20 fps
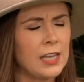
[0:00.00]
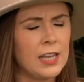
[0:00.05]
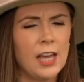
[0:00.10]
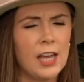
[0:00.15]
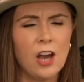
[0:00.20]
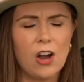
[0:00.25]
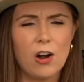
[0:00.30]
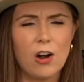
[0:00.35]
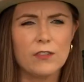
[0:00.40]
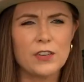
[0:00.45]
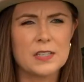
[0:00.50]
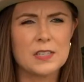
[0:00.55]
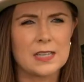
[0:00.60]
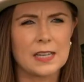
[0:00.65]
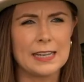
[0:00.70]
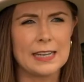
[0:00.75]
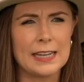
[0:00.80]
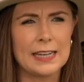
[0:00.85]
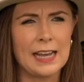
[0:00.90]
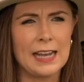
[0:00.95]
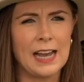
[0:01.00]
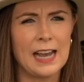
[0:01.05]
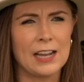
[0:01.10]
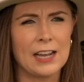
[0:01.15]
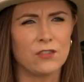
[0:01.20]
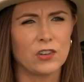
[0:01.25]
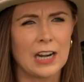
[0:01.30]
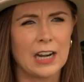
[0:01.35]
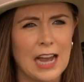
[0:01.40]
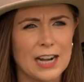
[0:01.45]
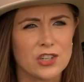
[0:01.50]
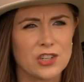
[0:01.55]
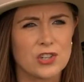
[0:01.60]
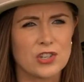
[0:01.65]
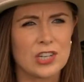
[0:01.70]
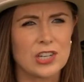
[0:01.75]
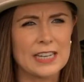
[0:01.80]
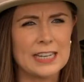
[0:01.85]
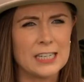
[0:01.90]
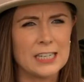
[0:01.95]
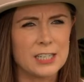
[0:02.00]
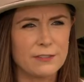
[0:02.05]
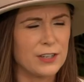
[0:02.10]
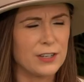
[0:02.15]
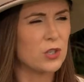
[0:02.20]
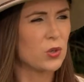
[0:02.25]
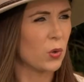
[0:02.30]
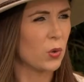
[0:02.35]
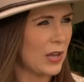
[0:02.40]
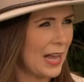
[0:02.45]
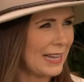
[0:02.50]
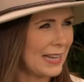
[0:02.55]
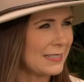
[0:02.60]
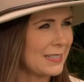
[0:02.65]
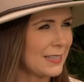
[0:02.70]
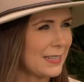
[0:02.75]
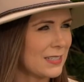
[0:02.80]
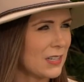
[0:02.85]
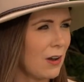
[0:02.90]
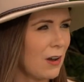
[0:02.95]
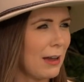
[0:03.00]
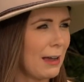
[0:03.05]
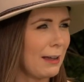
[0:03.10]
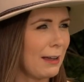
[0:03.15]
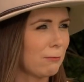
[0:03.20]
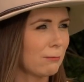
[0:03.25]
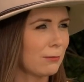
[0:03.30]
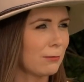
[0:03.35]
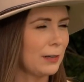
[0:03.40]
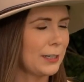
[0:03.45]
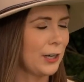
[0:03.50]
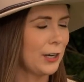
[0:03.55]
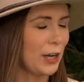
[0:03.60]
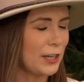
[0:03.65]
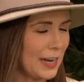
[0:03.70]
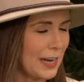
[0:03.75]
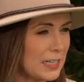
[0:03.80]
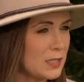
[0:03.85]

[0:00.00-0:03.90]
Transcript: Obviously, uh, in relation to individual cases, I you know need to be